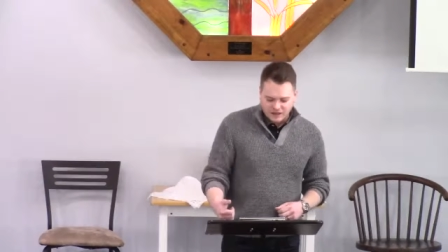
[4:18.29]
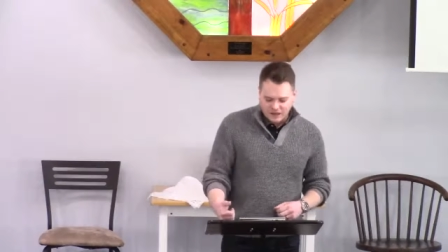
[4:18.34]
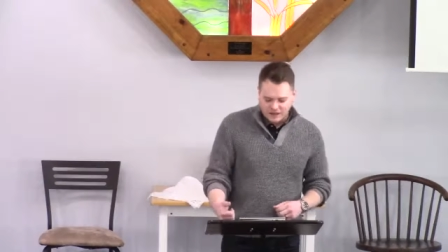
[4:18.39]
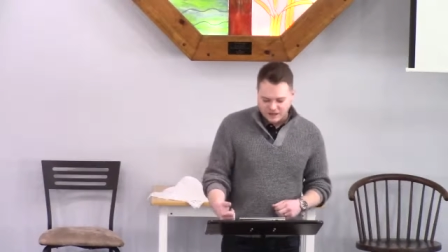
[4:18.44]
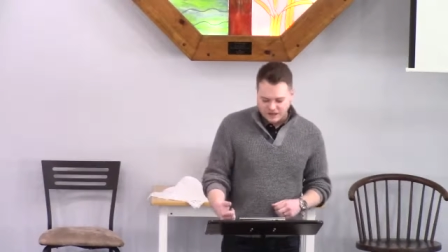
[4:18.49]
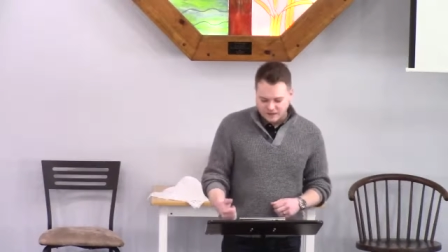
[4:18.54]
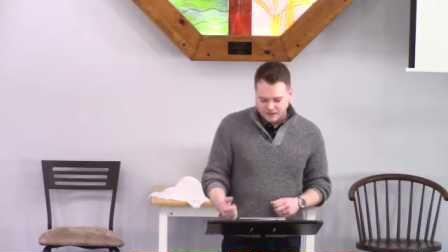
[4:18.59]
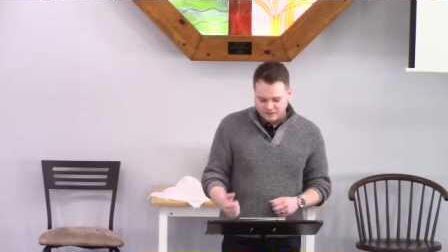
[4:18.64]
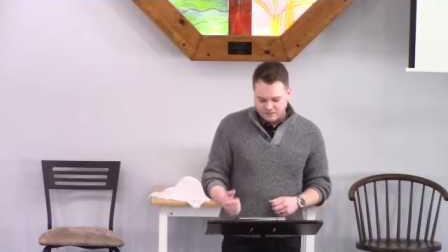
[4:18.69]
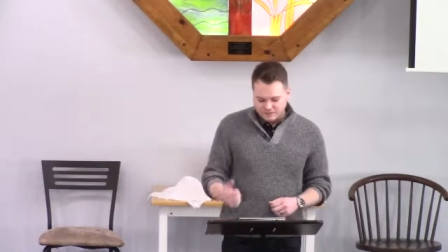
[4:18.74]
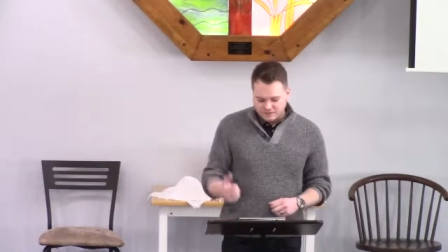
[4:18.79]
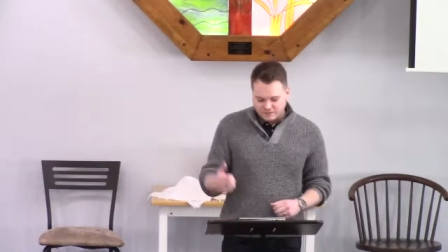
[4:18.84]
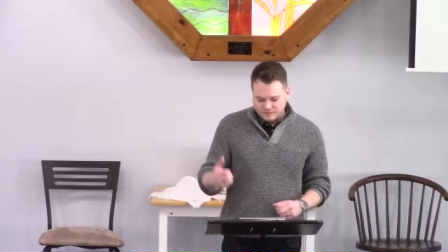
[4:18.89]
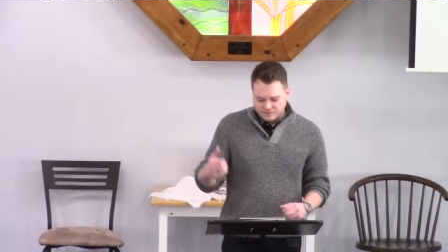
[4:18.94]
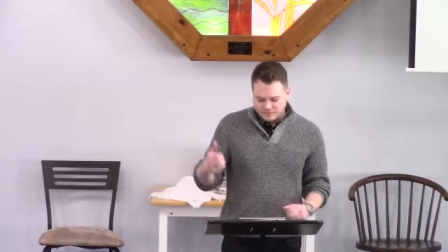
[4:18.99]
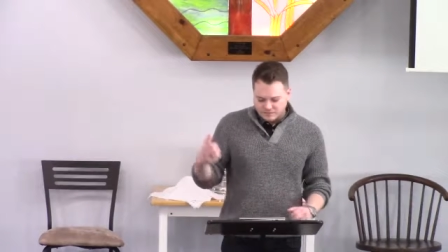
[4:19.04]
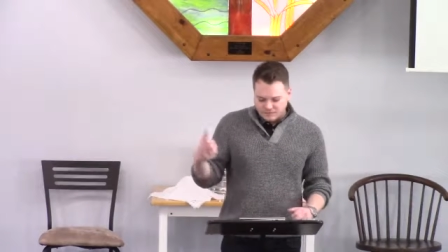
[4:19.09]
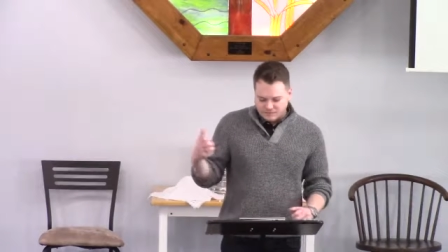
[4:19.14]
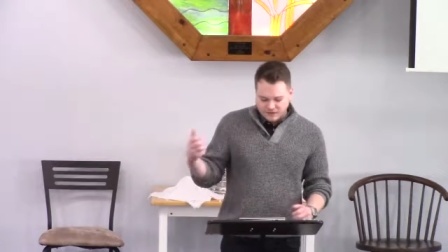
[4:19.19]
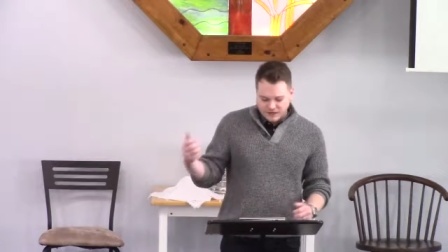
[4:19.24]
And
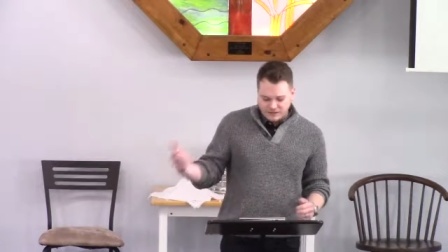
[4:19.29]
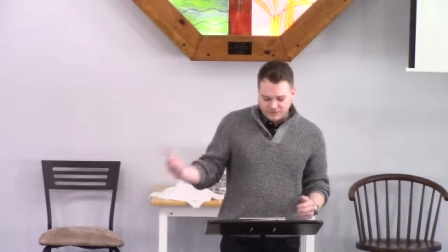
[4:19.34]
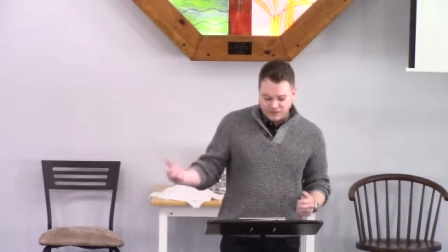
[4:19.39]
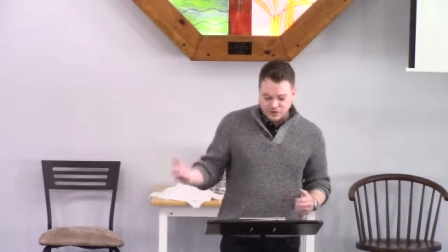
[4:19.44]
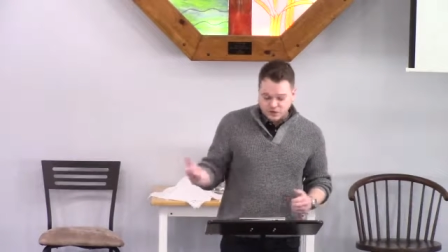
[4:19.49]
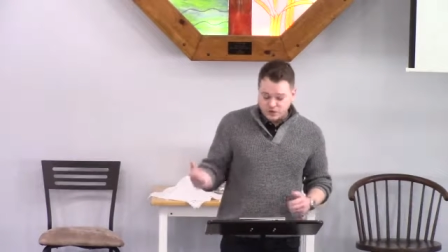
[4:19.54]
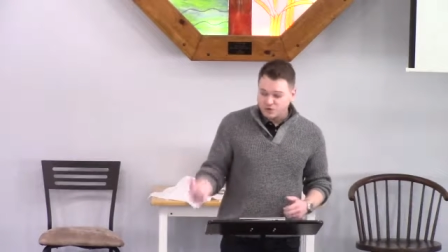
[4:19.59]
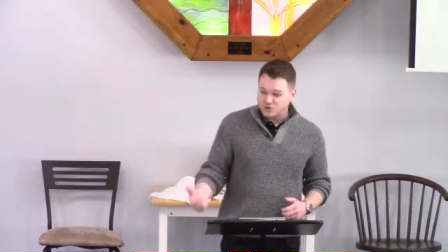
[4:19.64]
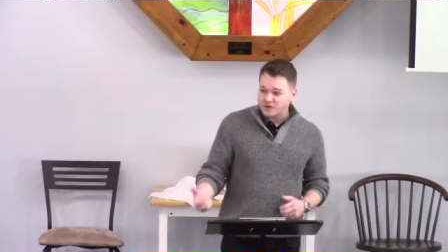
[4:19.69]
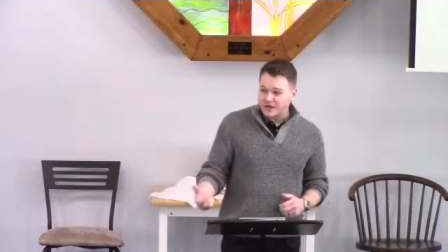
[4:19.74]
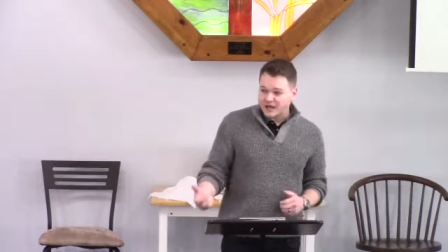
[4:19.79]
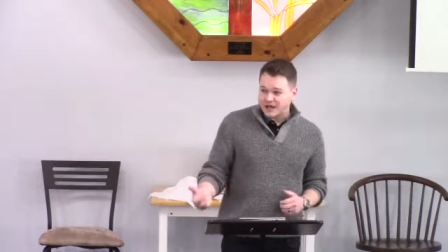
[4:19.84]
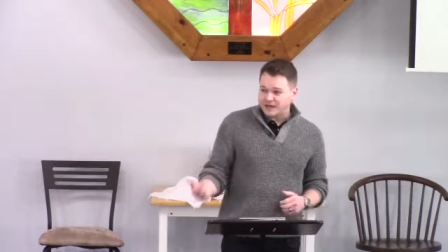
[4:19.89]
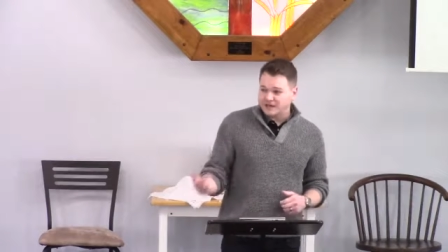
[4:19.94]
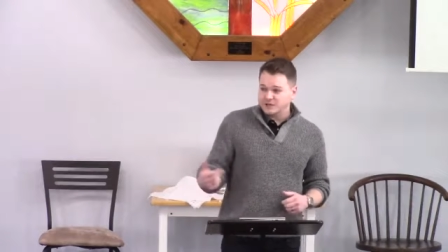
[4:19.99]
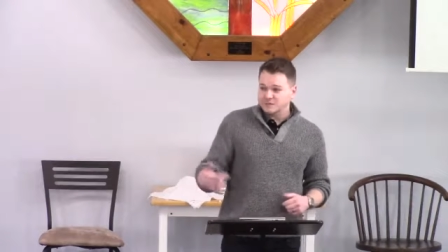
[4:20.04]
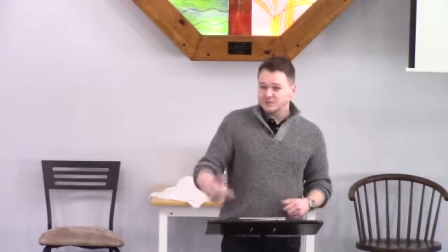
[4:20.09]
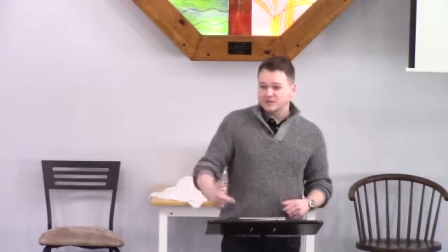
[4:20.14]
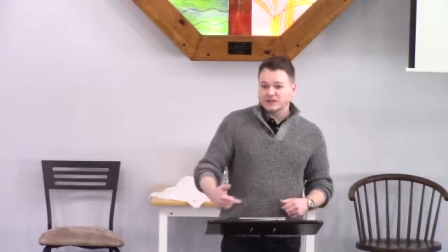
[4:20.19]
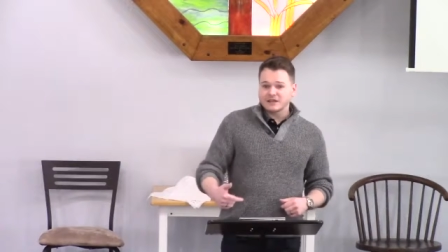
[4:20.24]
David knew that,
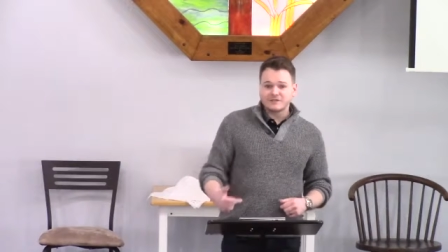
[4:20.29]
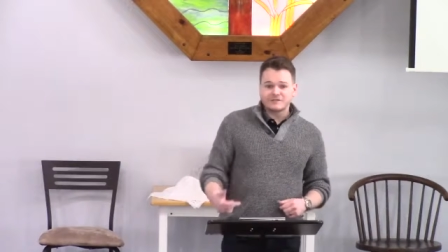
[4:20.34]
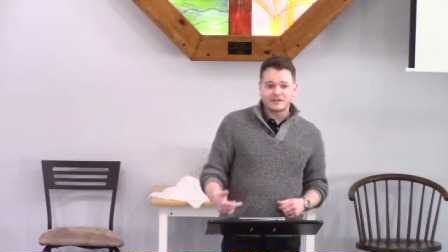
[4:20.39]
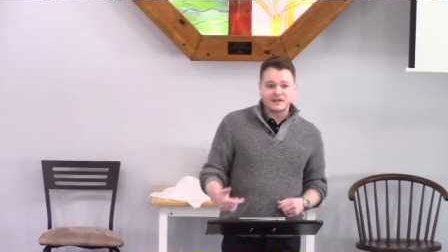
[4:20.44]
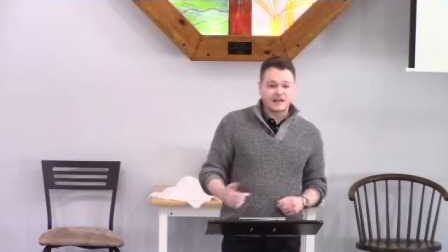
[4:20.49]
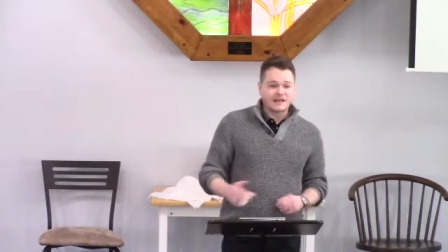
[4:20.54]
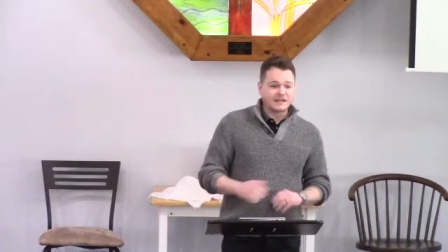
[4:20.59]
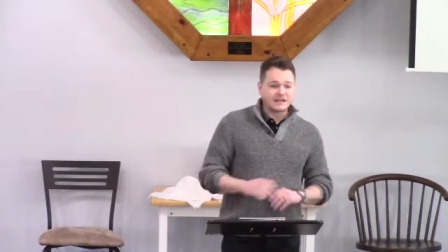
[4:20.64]
he believed it,